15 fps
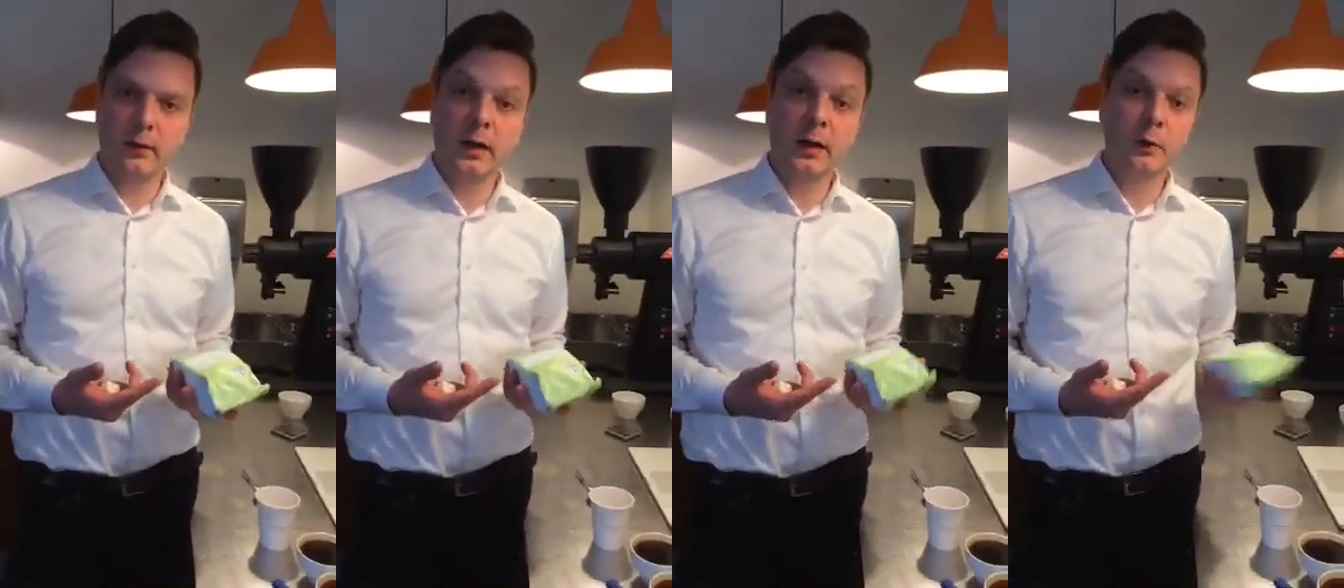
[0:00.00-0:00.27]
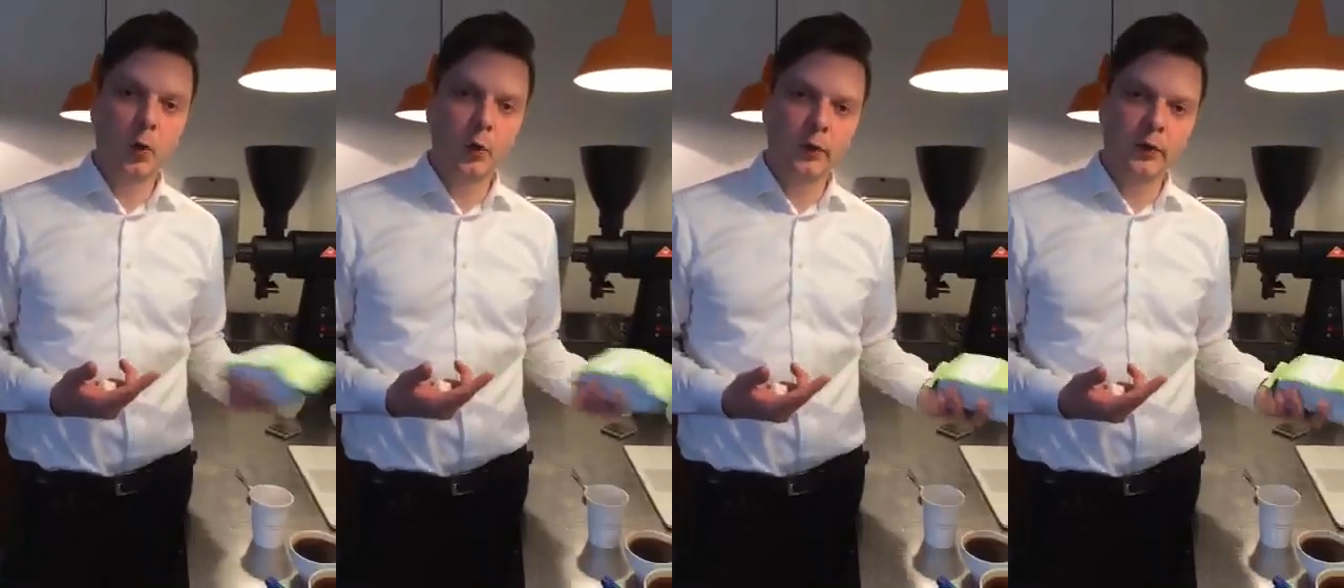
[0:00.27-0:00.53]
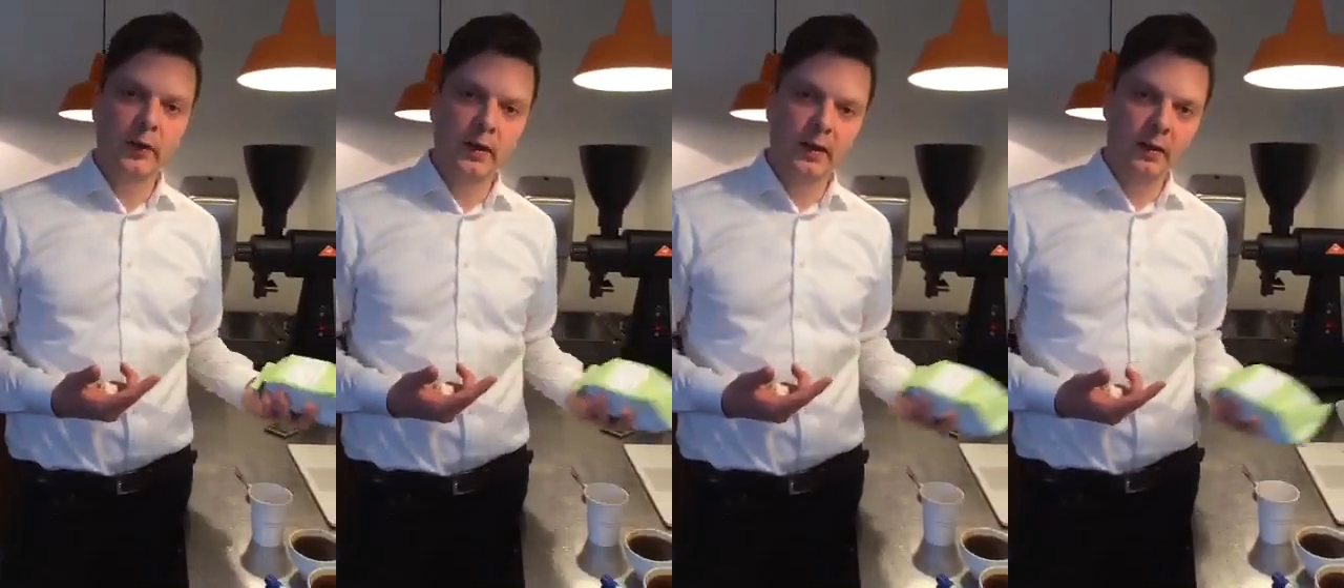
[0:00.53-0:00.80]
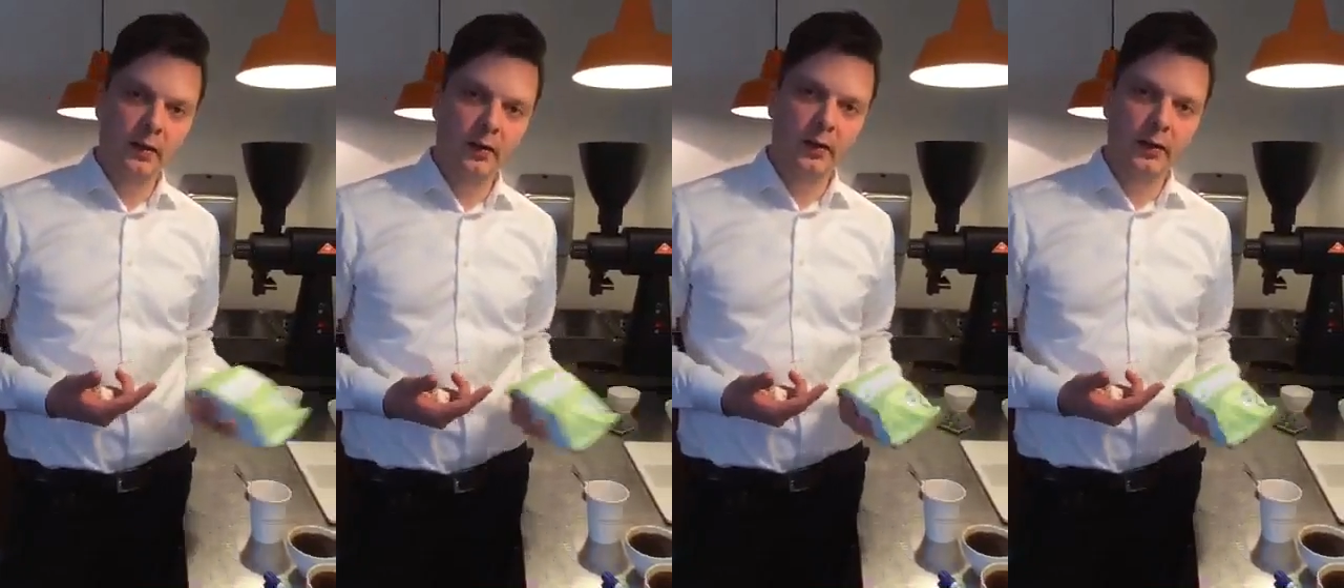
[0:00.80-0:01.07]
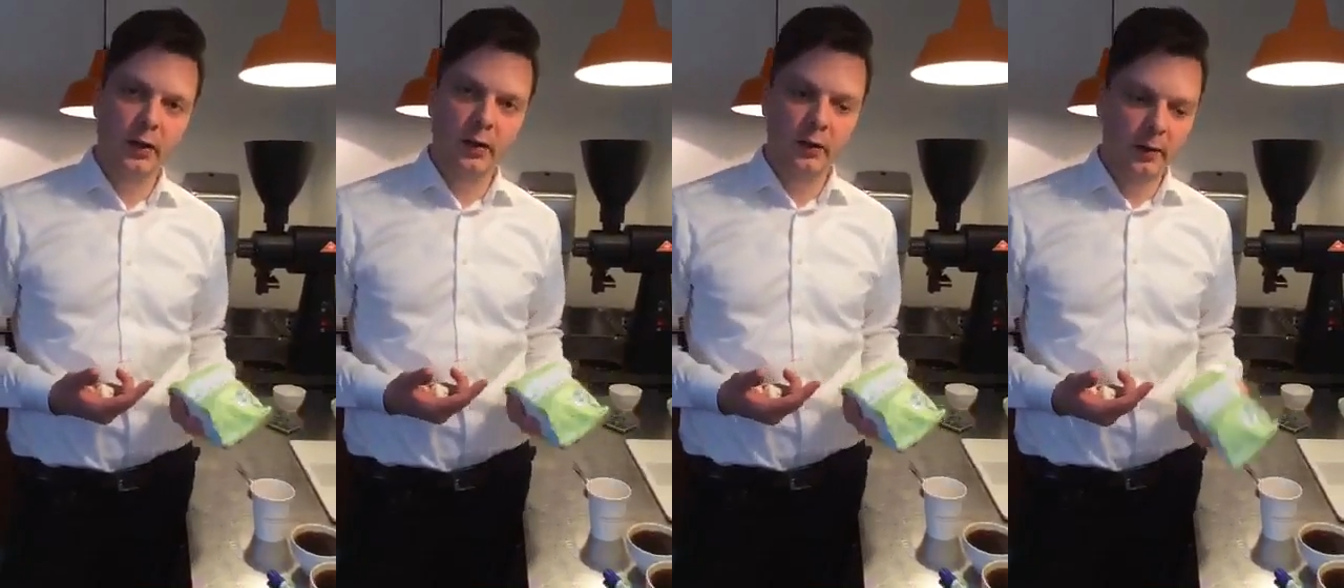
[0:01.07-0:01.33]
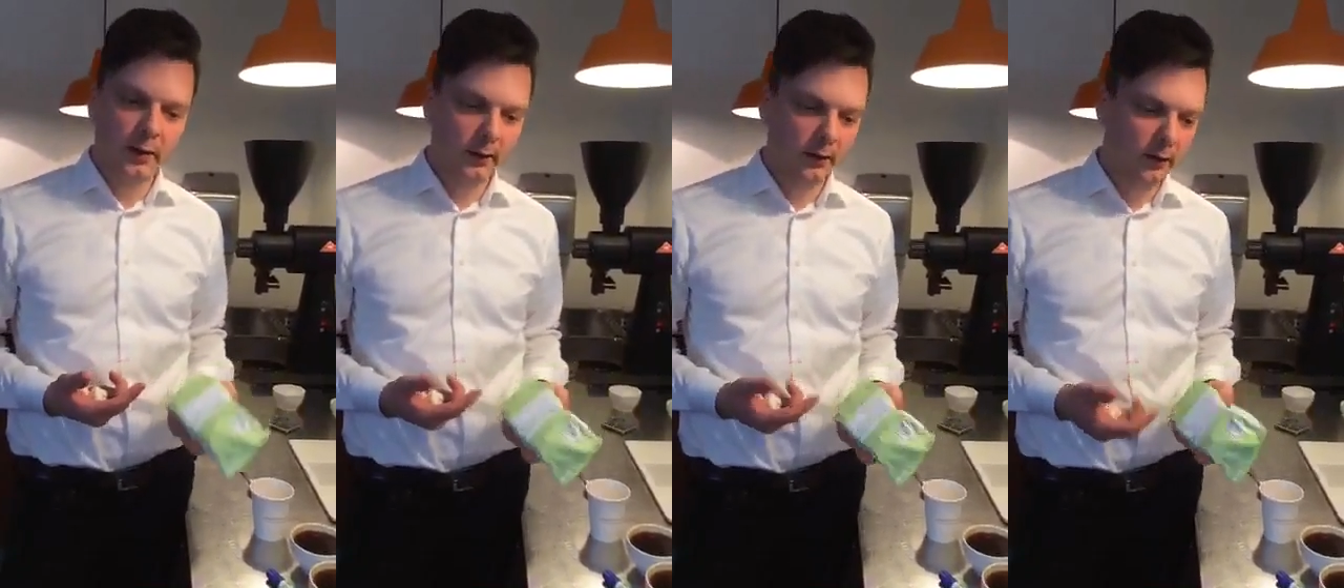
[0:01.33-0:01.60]
very roasty on the
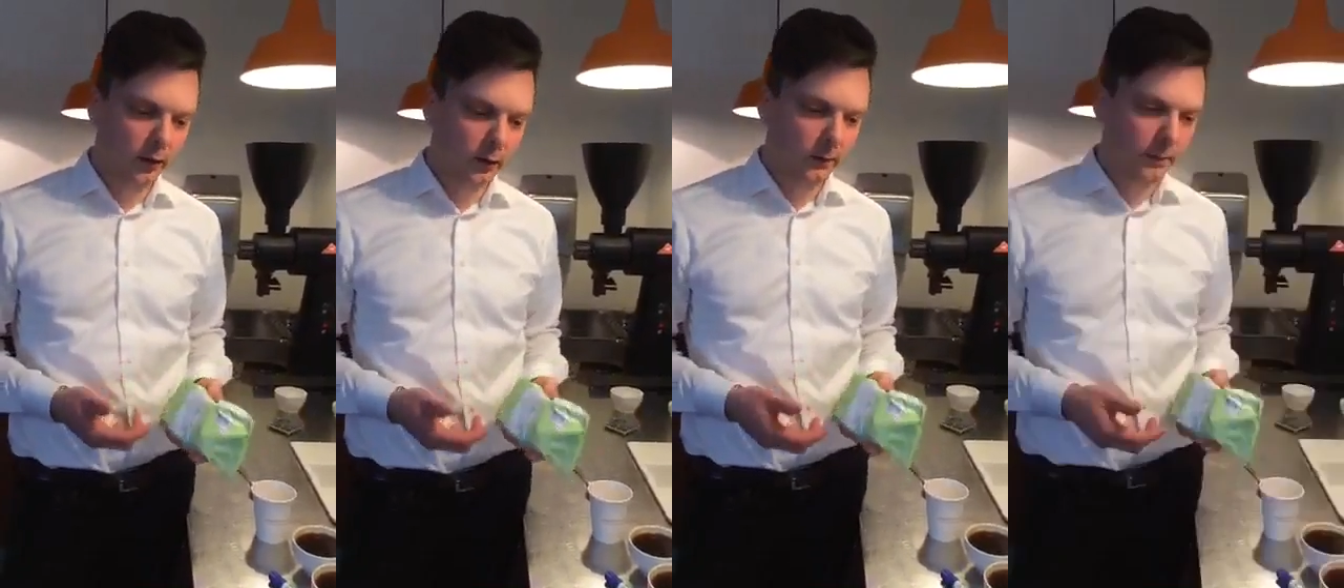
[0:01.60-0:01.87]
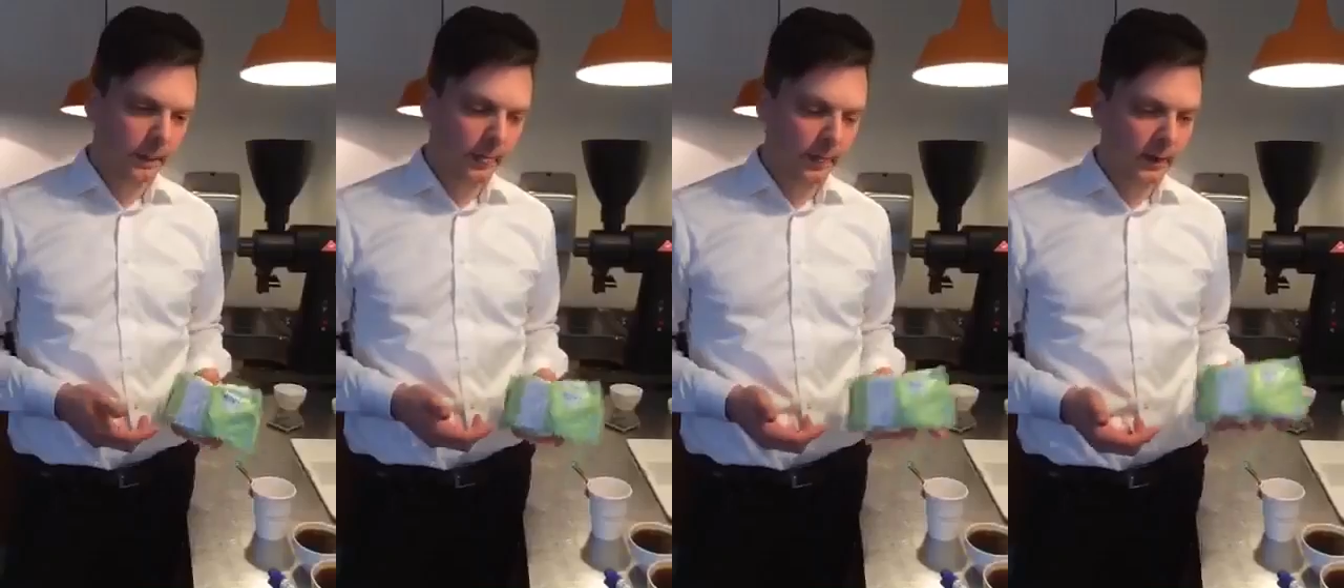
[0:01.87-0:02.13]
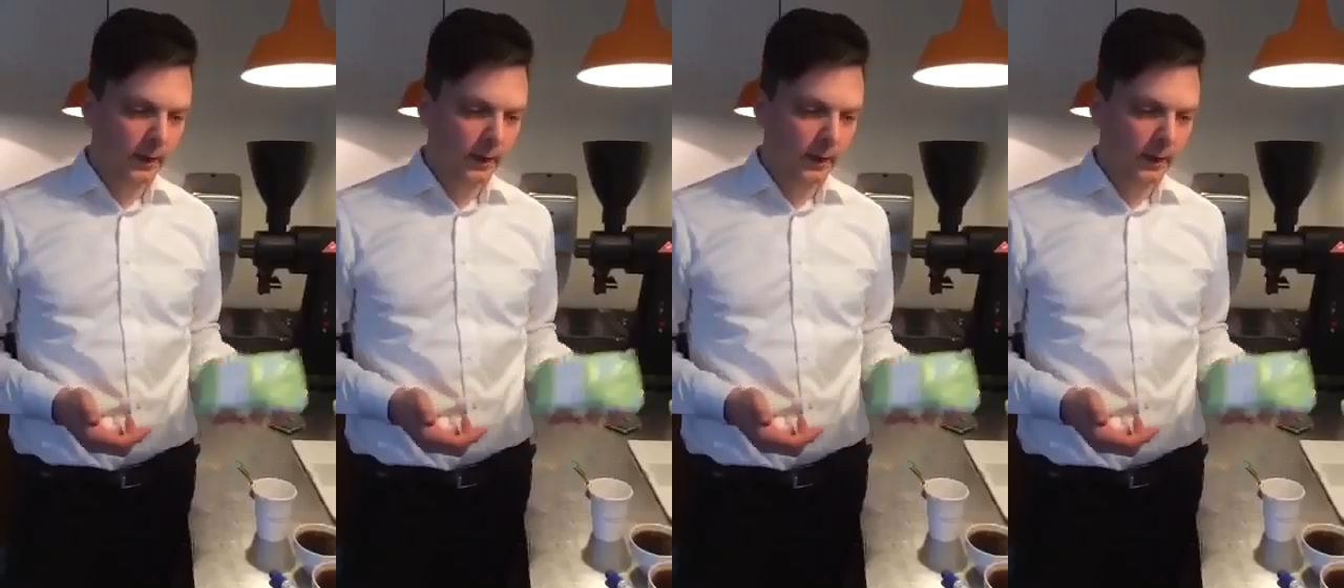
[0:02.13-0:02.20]
other end. So